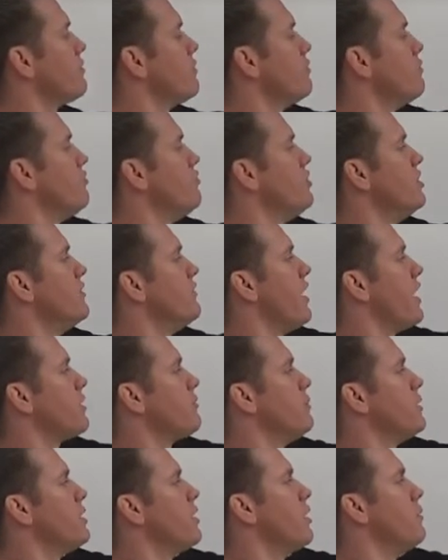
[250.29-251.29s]
So g of x
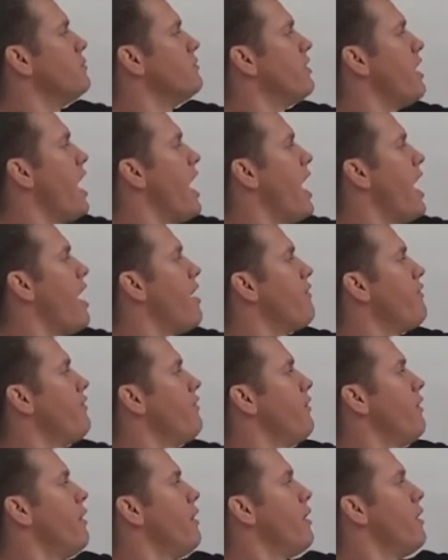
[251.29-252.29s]
becomes
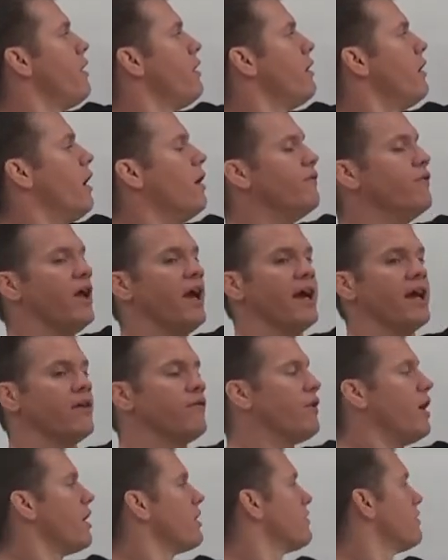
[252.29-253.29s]
f of negative
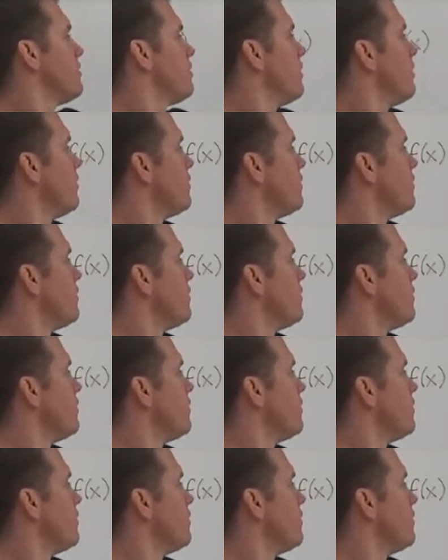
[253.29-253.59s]
x.